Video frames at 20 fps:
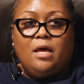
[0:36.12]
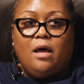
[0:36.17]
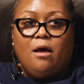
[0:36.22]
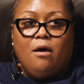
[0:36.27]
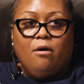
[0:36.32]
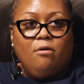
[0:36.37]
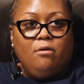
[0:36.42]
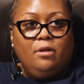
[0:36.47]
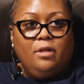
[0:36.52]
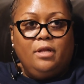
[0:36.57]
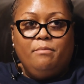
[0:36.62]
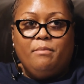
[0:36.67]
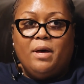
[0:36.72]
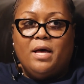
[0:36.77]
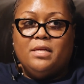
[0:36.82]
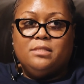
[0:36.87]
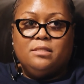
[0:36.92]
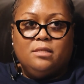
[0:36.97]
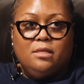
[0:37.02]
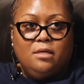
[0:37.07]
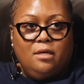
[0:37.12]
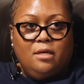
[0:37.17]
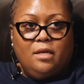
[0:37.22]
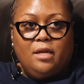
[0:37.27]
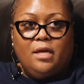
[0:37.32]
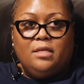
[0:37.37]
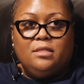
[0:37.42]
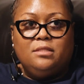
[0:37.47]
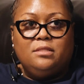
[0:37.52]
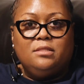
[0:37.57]
Not only my son
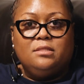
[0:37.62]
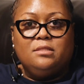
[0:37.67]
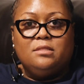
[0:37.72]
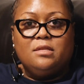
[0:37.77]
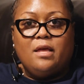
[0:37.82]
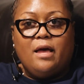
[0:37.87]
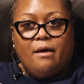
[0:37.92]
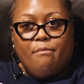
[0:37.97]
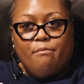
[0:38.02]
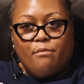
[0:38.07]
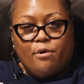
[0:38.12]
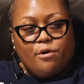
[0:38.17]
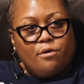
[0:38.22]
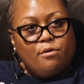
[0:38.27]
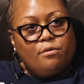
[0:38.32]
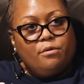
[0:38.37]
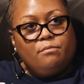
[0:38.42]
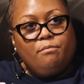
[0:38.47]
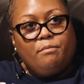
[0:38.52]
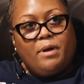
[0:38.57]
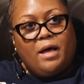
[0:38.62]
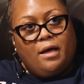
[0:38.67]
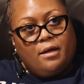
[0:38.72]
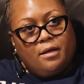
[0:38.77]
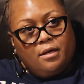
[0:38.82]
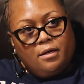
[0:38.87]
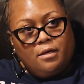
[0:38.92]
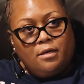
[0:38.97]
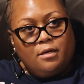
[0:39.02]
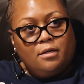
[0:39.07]
has got murdered by a
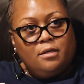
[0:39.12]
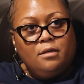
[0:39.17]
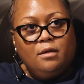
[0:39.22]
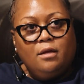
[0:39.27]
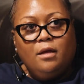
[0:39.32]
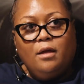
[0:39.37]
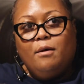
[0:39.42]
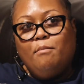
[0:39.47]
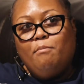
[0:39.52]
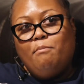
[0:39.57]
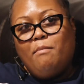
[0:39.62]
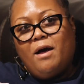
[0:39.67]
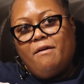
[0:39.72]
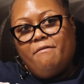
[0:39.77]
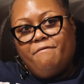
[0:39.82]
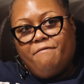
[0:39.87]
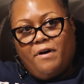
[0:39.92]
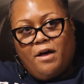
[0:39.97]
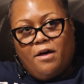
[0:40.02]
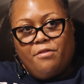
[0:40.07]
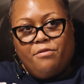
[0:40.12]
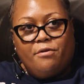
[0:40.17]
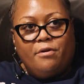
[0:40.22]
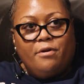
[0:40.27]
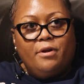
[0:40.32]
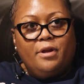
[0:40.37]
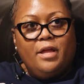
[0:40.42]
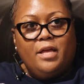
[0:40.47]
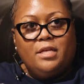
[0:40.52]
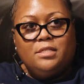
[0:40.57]
gun, my
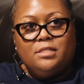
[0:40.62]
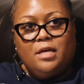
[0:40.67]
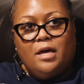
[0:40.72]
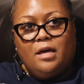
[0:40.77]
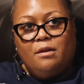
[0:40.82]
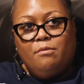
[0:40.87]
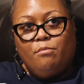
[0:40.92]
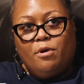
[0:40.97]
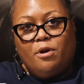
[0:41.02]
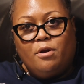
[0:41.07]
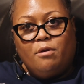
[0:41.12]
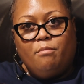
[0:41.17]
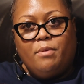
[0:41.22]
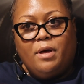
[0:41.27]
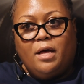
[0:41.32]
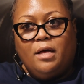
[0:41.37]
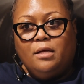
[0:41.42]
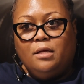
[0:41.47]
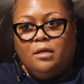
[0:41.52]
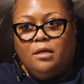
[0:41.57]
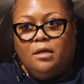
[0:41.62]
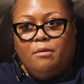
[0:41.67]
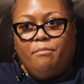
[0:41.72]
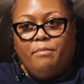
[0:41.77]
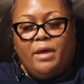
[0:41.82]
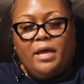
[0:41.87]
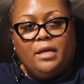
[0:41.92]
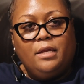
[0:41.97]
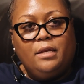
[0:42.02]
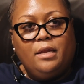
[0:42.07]
father has gotten murdered by a gun
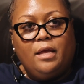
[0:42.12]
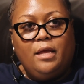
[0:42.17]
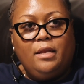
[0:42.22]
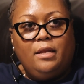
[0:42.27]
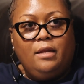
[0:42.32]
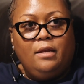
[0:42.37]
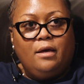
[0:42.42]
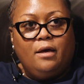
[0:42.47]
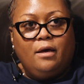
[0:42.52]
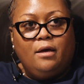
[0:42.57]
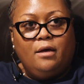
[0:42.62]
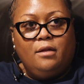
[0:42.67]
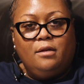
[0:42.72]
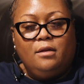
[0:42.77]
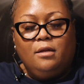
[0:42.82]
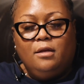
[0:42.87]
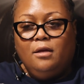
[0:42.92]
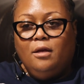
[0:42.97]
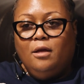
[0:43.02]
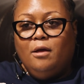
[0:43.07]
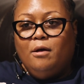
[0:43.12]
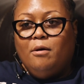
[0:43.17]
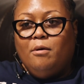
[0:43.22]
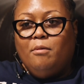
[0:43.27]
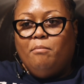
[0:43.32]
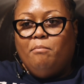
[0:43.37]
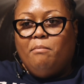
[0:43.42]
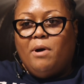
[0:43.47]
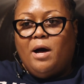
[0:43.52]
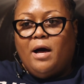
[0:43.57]
back in 89.
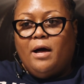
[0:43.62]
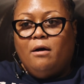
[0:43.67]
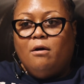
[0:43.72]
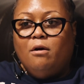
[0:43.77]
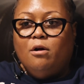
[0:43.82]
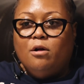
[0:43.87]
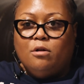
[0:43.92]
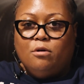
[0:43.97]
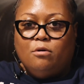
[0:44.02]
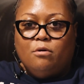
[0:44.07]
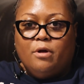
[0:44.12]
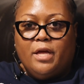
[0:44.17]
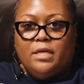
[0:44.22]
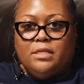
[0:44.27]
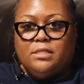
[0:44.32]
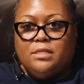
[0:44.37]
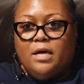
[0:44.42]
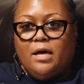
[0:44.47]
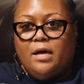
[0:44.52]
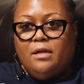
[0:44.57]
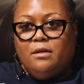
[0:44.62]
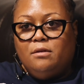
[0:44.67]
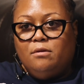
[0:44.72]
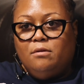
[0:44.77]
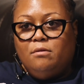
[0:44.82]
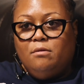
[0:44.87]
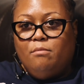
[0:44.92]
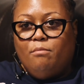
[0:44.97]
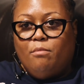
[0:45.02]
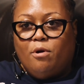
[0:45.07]
My uncle has
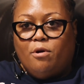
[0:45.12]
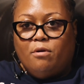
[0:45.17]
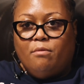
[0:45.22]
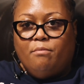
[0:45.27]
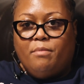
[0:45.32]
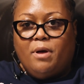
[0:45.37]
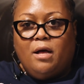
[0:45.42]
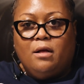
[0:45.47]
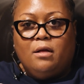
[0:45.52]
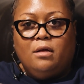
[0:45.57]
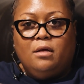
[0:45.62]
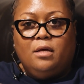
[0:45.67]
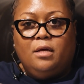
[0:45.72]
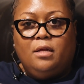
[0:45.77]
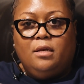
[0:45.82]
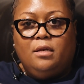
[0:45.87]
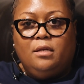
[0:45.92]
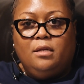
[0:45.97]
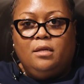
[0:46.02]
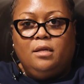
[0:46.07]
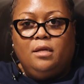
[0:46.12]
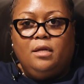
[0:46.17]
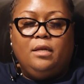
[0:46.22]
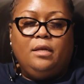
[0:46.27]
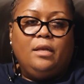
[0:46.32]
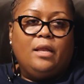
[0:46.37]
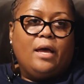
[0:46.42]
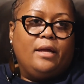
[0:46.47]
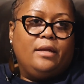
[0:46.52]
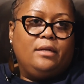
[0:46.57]
gotten murdered by a gun
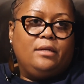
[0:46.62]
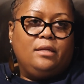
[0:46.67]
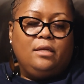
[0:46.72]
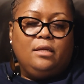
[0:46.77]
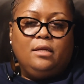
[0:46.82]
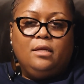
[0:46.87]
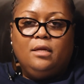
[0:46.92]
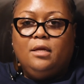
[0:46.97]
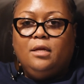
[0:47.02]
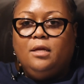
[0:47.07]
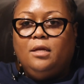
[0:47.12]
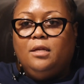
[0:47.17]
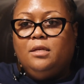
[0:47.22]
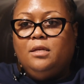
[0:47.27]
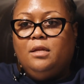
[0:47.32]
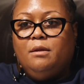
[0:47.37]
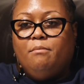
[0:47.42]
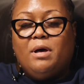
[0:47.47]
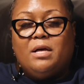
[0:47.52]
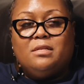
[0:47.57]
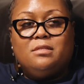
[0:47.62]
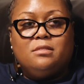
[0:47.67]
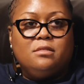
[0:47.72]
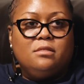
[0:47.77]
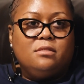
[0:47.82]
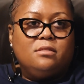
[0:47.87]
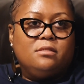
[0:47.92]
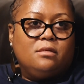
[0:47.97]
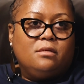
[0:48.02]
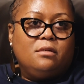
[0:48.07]
in 90. Then my
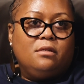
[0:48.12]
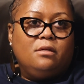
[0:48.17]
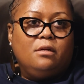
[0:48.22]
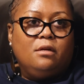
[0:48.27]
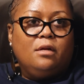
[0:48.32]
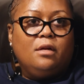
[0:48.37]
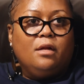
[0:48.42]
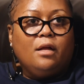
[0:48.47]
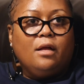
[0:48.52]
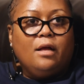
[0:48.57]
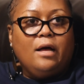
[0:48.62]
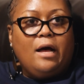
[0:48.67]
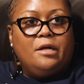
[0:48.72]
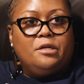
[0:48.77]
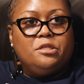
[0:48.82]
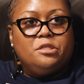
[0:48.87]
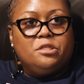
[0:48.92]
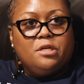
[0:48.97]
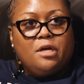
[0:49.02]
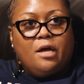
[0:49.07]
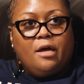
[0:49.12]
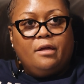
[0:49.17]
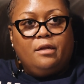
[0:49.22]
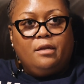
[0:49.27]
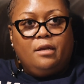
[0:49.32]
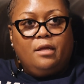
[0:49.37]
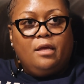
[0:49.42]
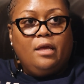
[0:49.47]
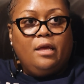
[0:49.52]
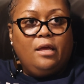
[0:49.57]
sister got shot
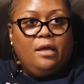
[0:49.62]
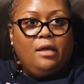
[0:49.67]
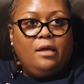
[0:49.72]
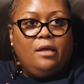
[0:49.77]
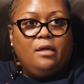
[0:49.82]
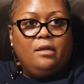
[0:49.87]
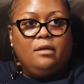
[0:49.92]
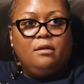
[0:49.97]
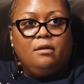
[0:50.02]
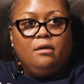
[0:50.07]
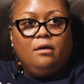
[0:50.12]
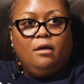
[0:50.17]
in the head